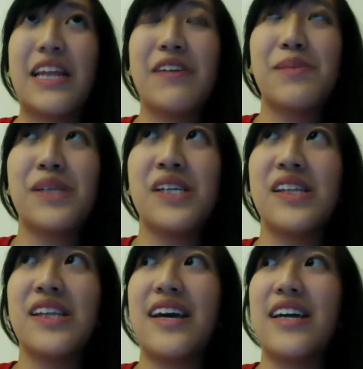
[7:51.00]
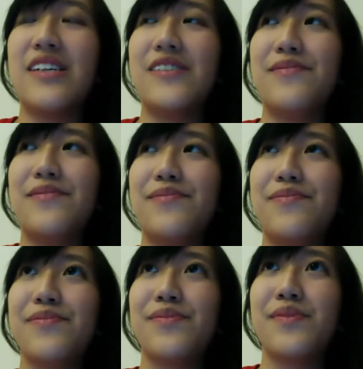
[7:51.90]
her partner in crime,
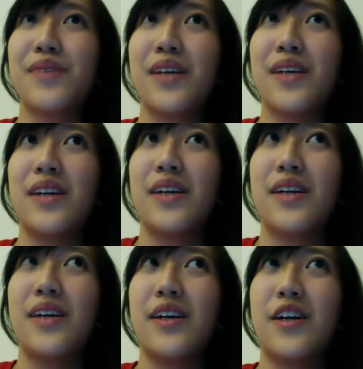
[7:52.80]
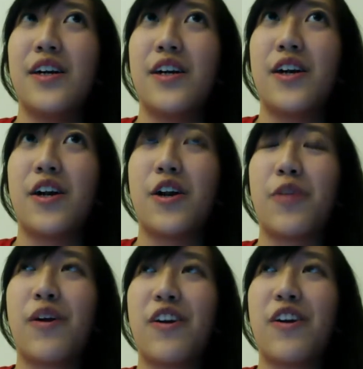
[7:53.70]
James, he pointed out really quickly
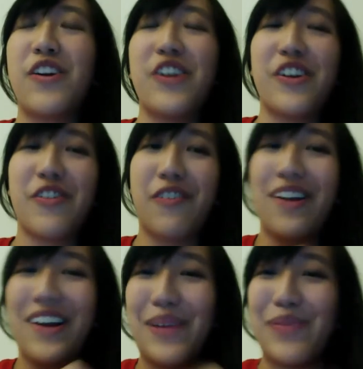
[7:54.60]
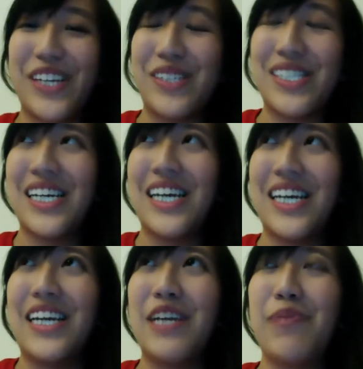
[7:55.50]
about how like,
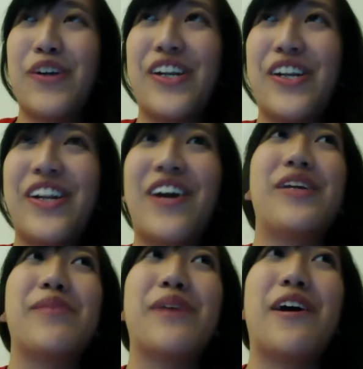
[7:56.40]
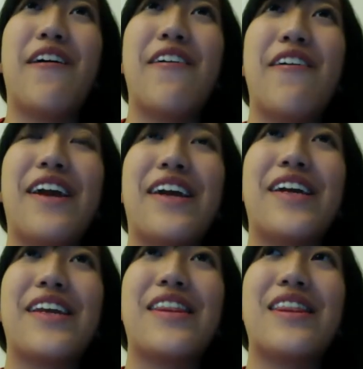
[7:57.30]
they've gone a long
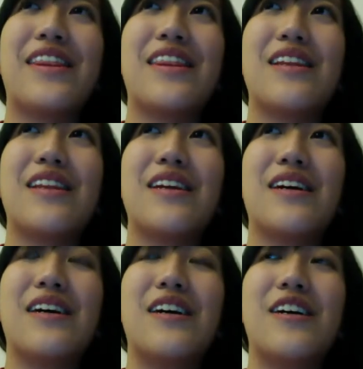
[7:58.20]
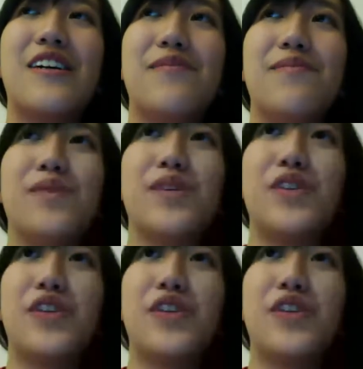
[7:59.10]
way since the shop, like